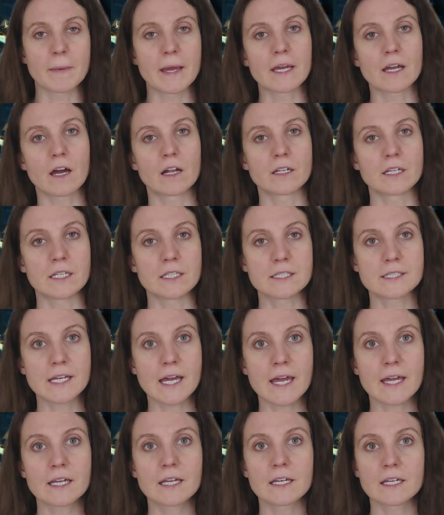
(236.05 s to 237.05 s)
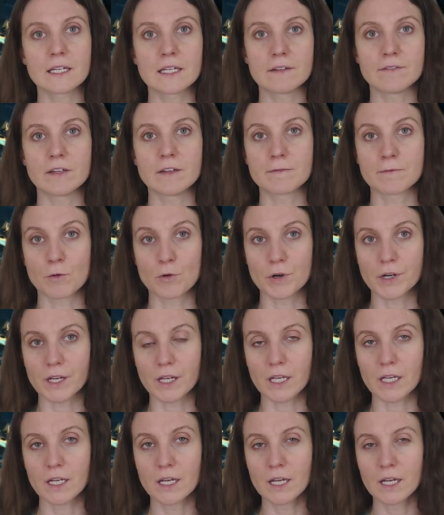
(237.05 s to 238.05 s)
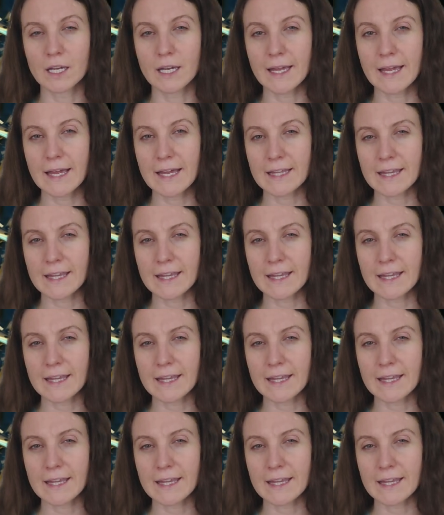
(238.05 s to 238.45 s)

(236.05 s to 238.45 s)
to the Megane E-Tech EV40.